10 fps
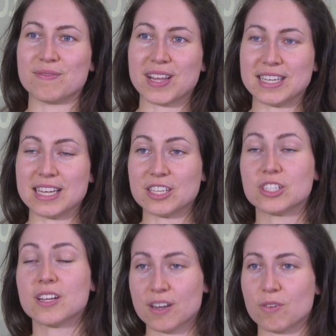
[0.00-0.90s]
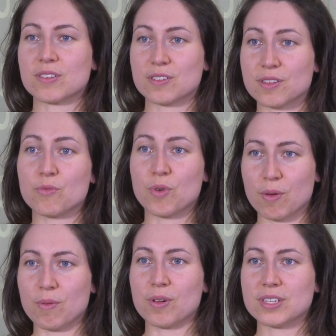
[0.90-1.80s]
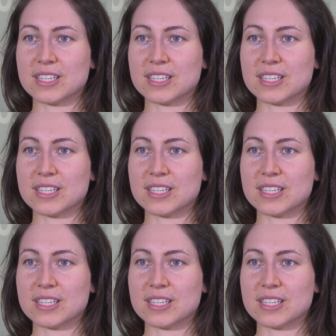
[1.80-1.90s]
validation and also the real-world